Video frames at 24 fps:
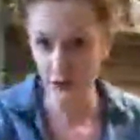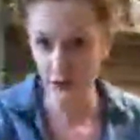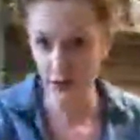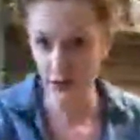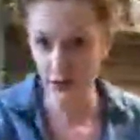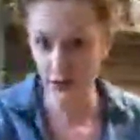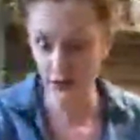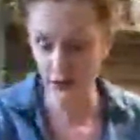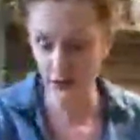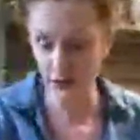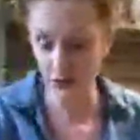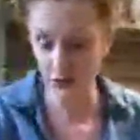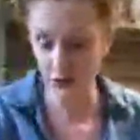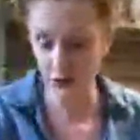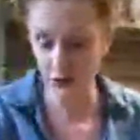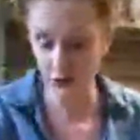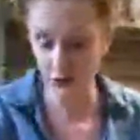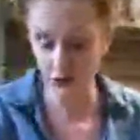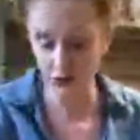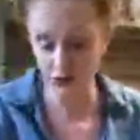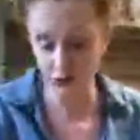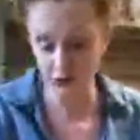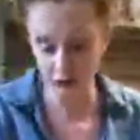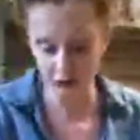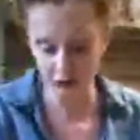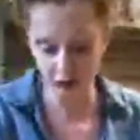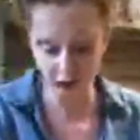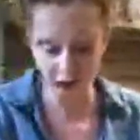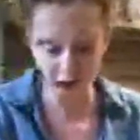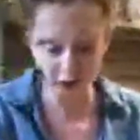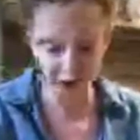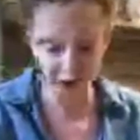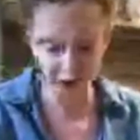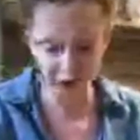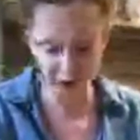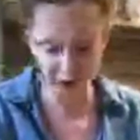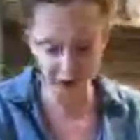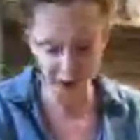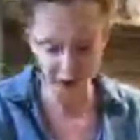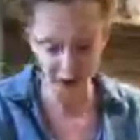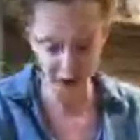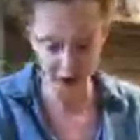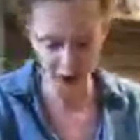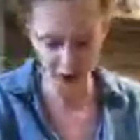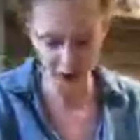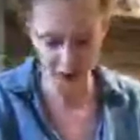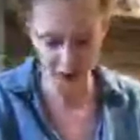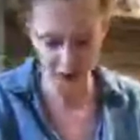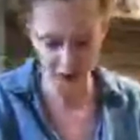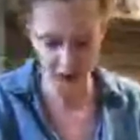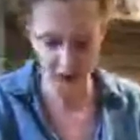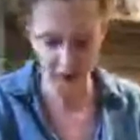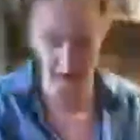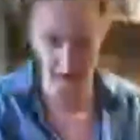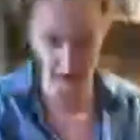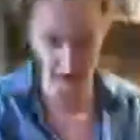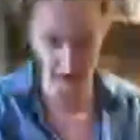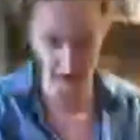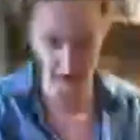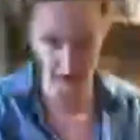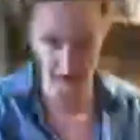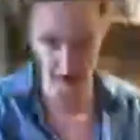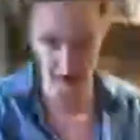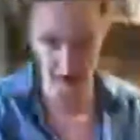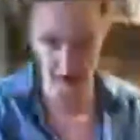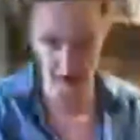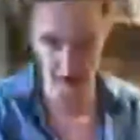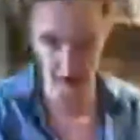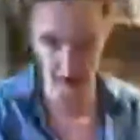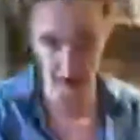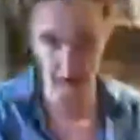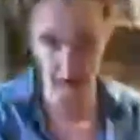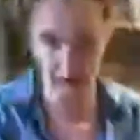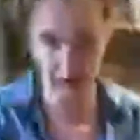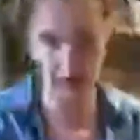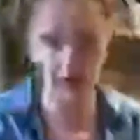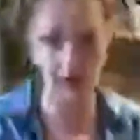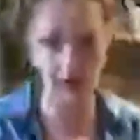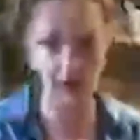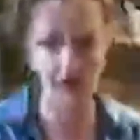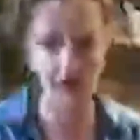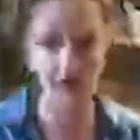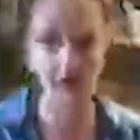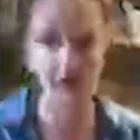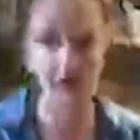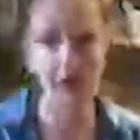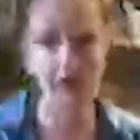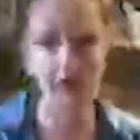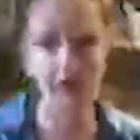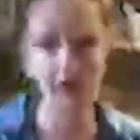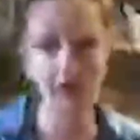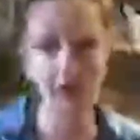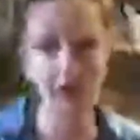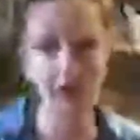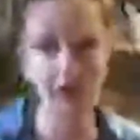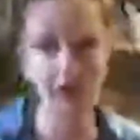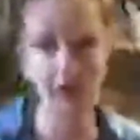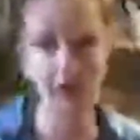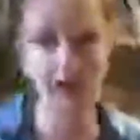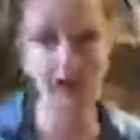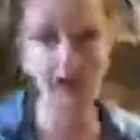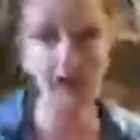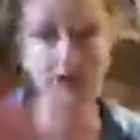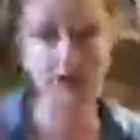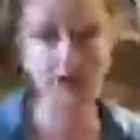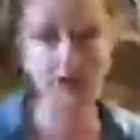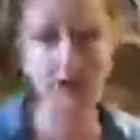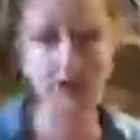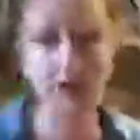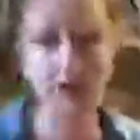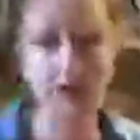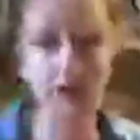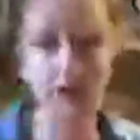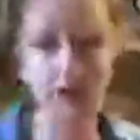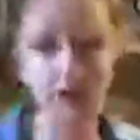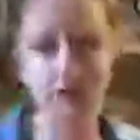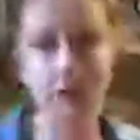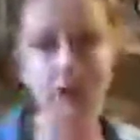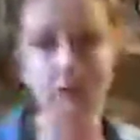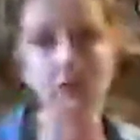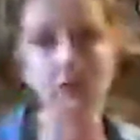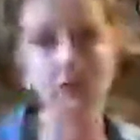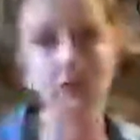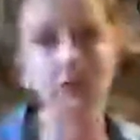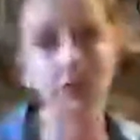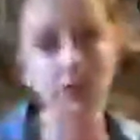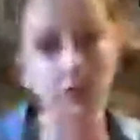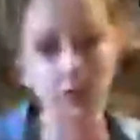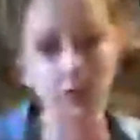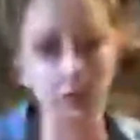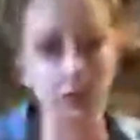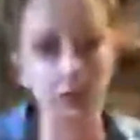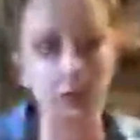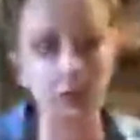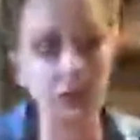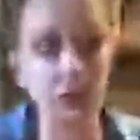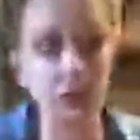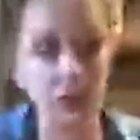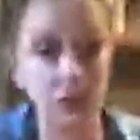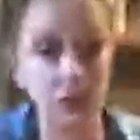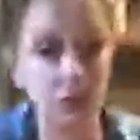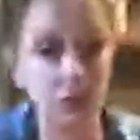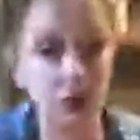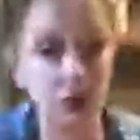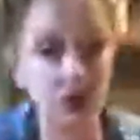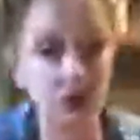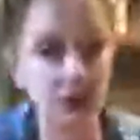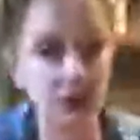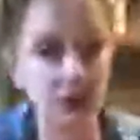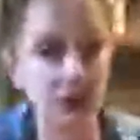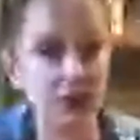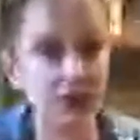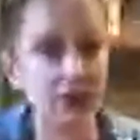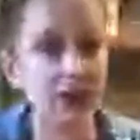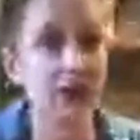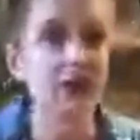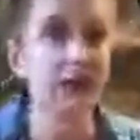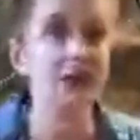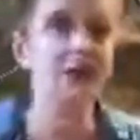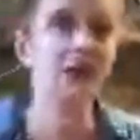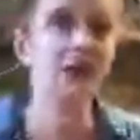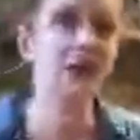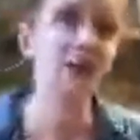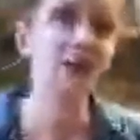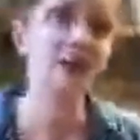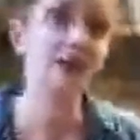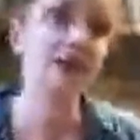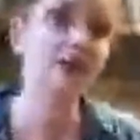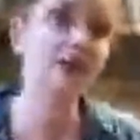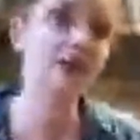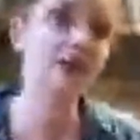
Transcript: in the service, and they clean it all up, they package it all up, and then they send it off to another person who's a part of the service. And